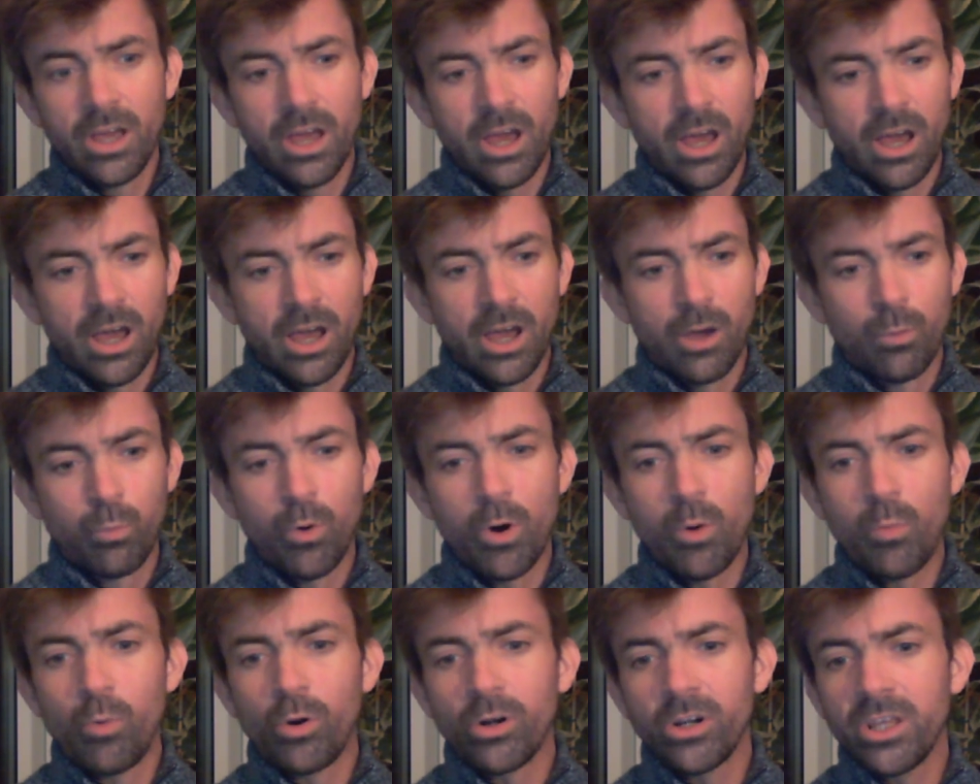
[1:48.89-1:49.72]
1
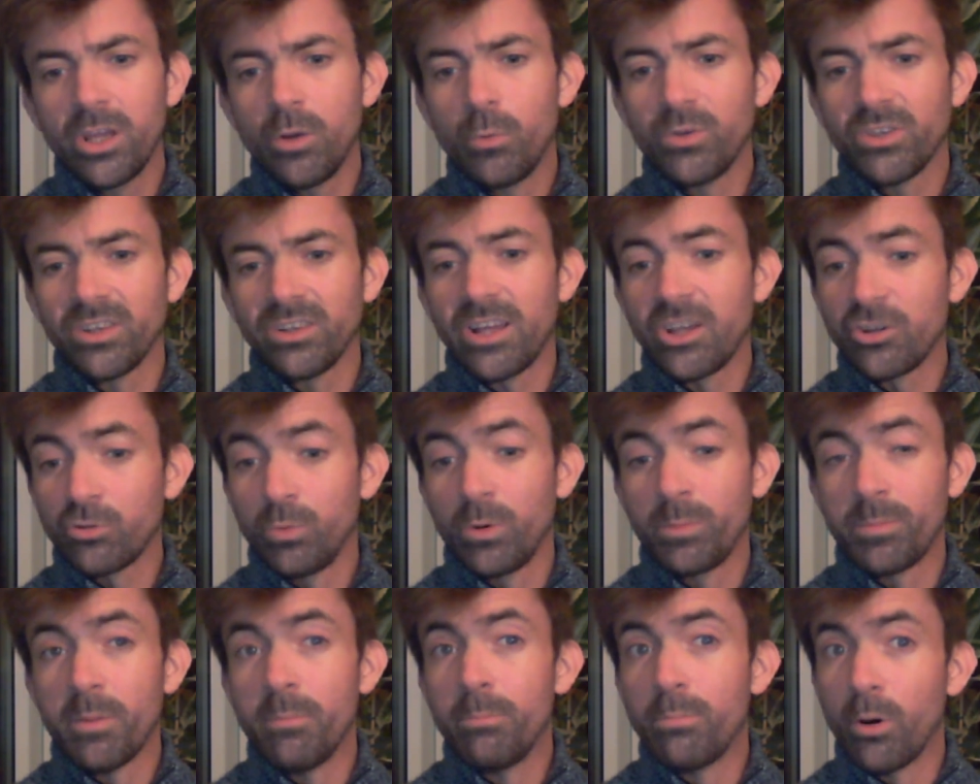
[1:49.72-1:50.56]
warrior with a lash
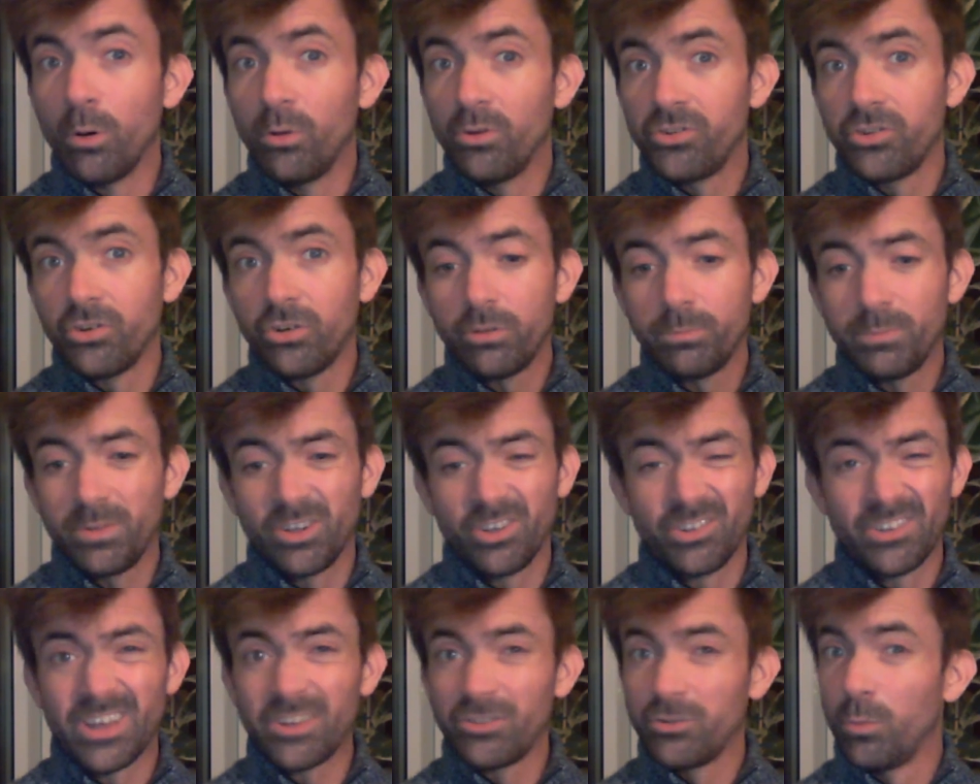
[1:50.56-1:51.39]
whip and bone sword,
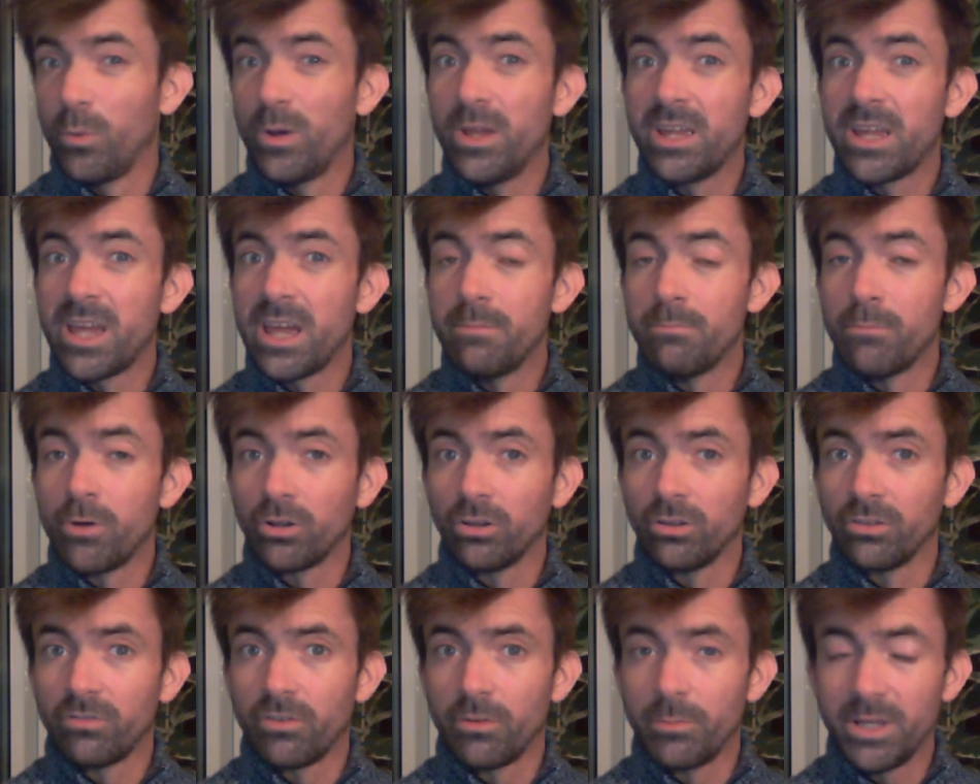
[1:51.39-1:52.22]
because that's the way he came
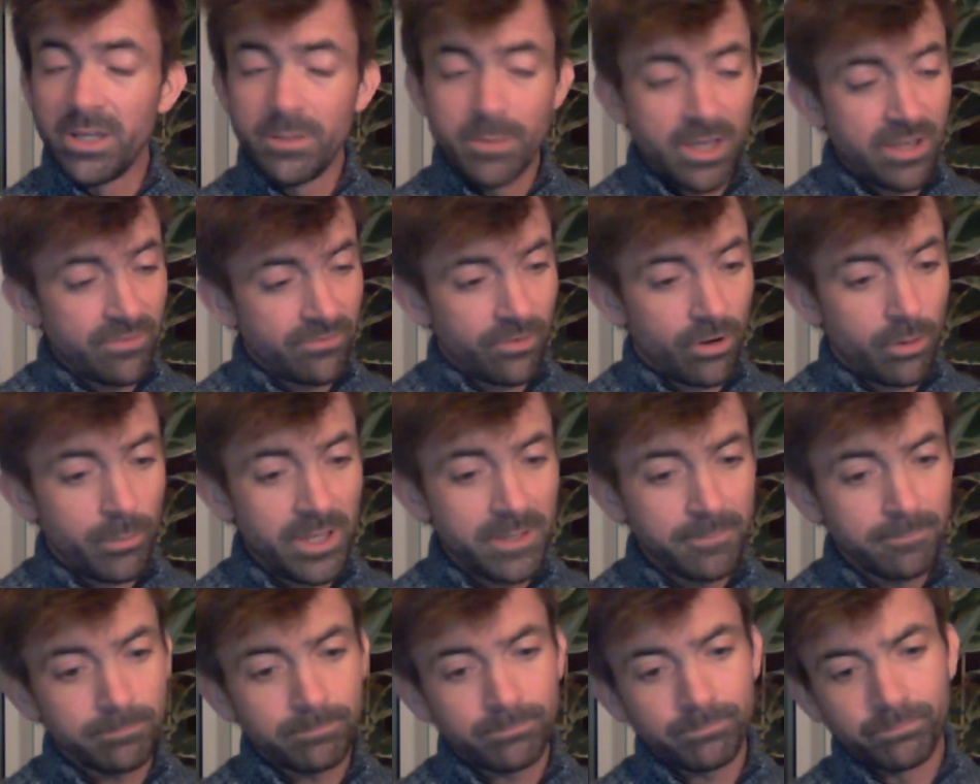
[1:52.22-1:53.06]
modelled from eBay for me.